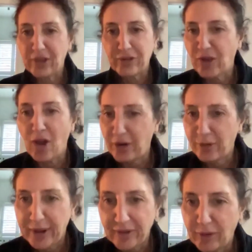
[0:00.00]
signed
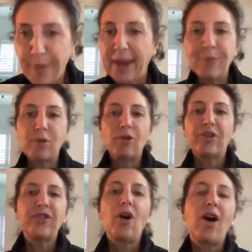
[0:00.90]
piece of paper or a
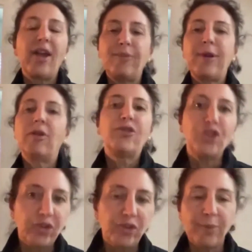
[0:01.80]
signed pair of
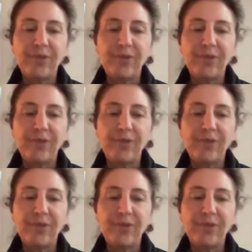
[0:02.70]
shoes from